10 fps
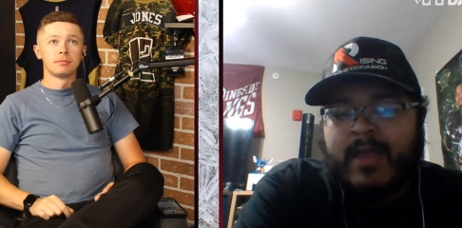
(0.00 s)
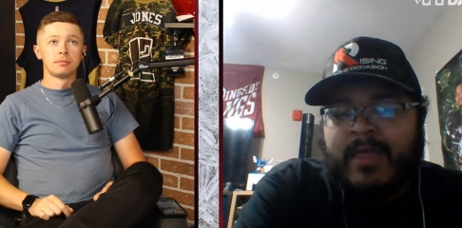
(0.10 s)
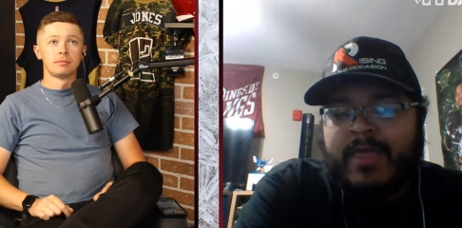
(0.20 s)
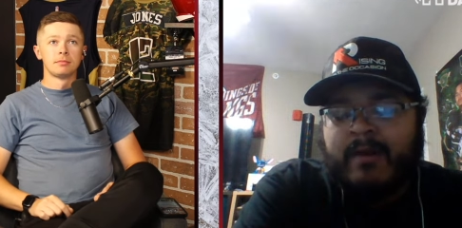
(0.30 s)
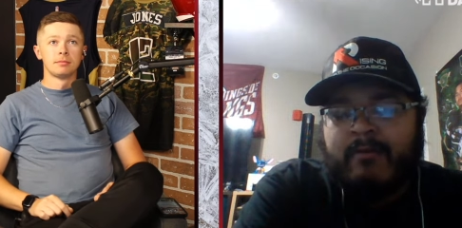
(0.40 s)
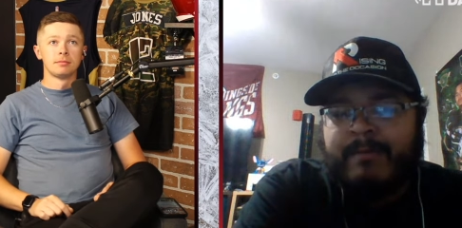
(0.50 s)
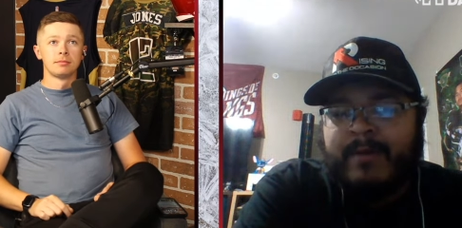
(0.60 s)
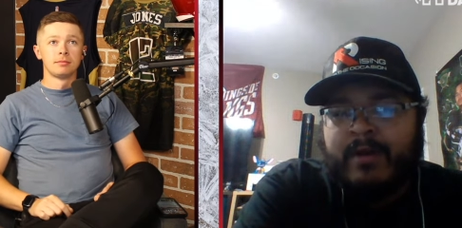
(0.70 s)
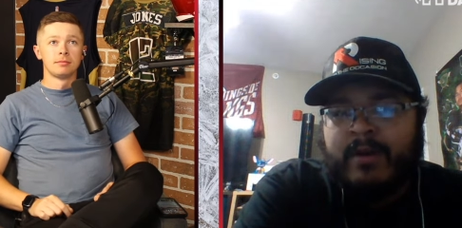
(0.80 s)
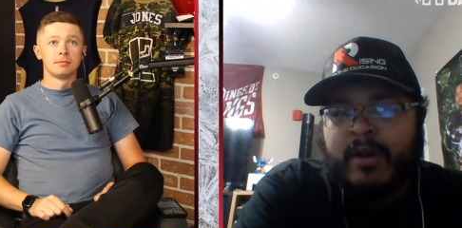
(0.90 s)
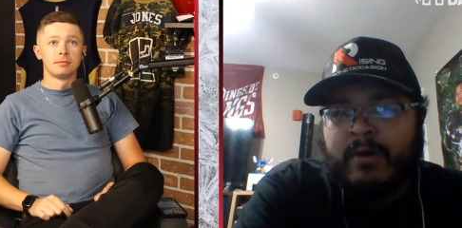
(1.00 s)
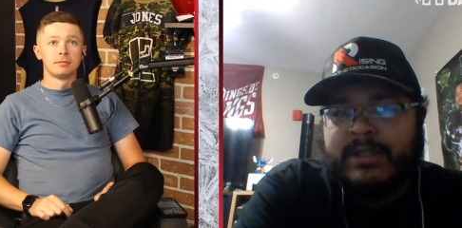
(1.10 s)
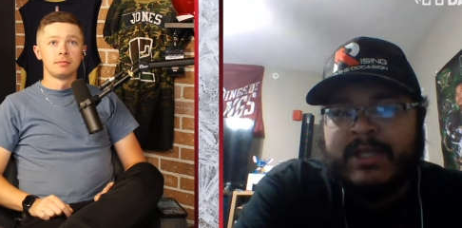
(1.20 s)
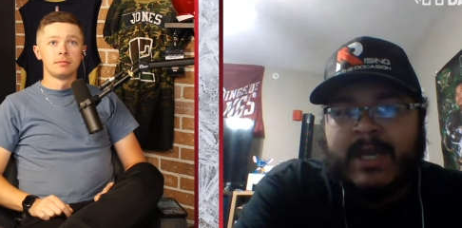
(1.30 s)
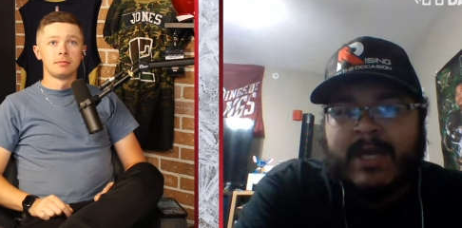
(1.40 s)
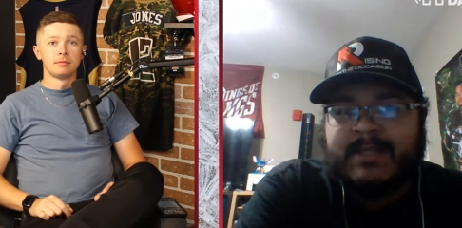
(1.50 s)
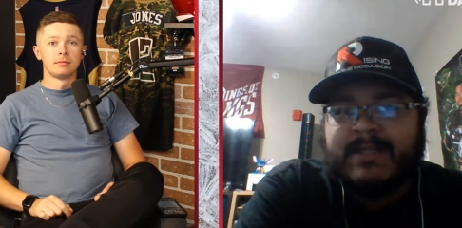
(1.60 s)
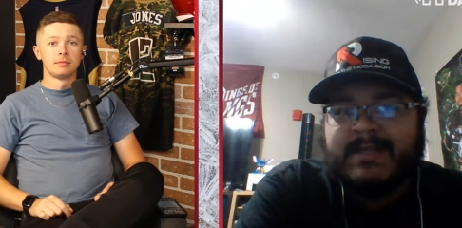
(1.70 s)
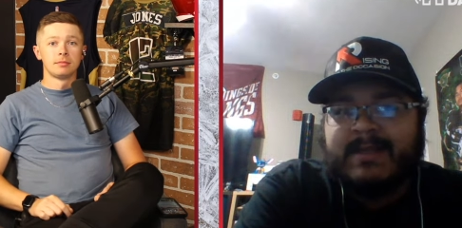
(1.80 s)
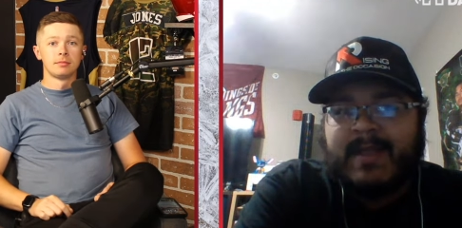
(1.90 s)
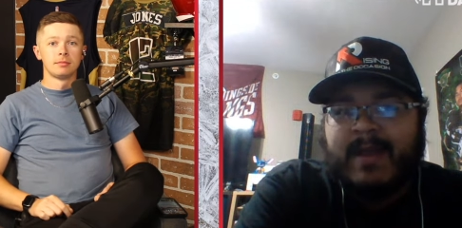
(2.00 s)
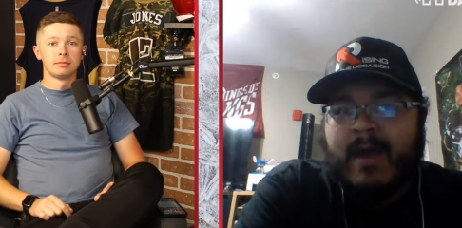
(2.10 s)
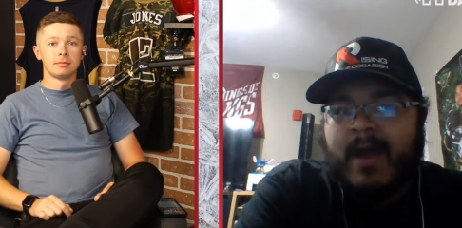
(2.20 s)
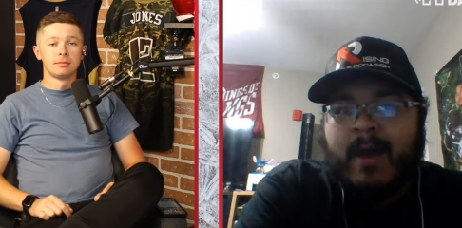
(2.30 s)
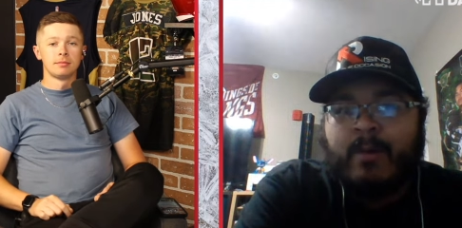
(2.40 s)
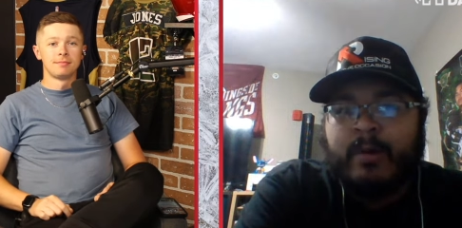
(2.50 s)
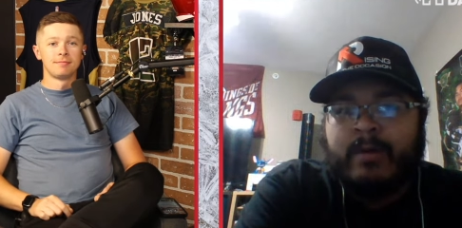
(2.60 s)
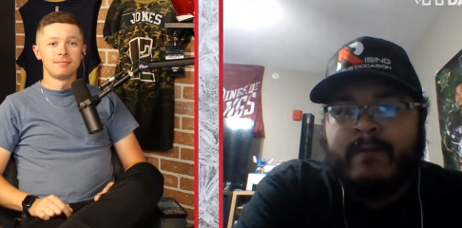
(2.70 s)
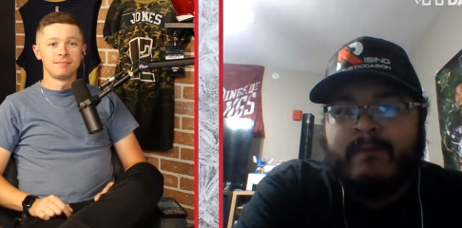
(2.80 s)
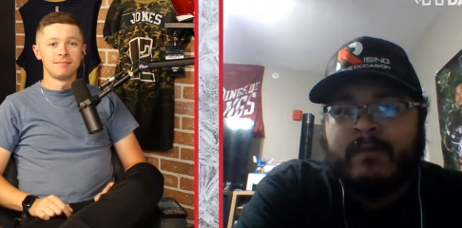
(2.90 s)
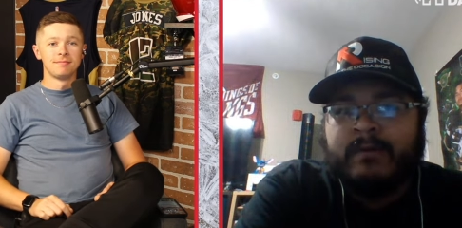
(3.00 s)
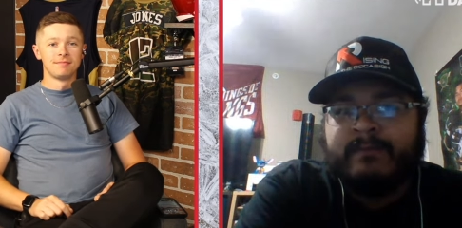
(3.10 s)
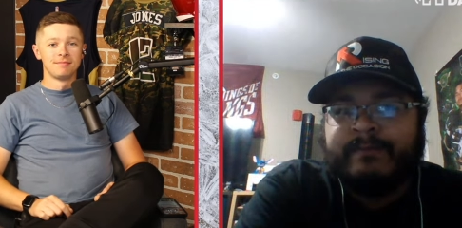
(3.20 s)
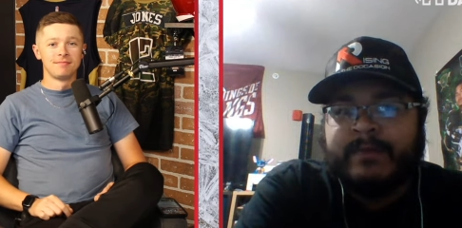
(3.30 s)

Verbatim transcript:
Speaker 1: there would have been no chance that I would have even